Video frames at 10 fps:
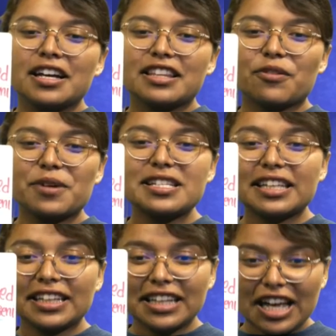Then we did
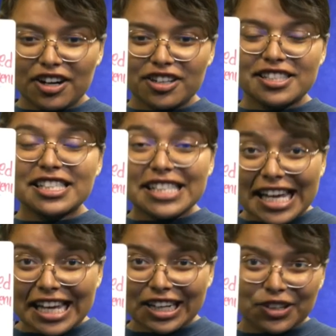the letter
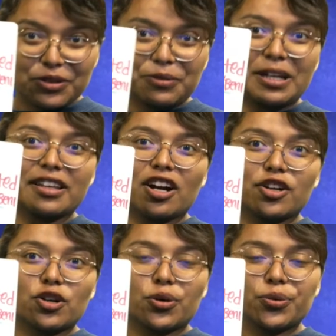C with our
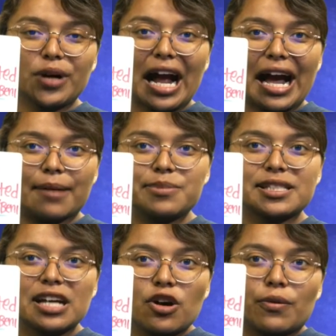crabs,
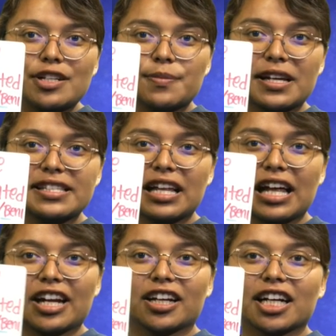which makes the
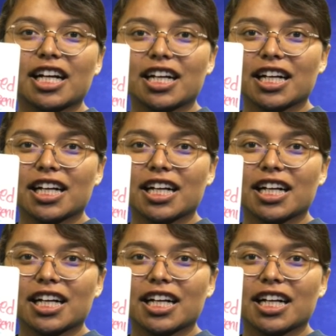letter k,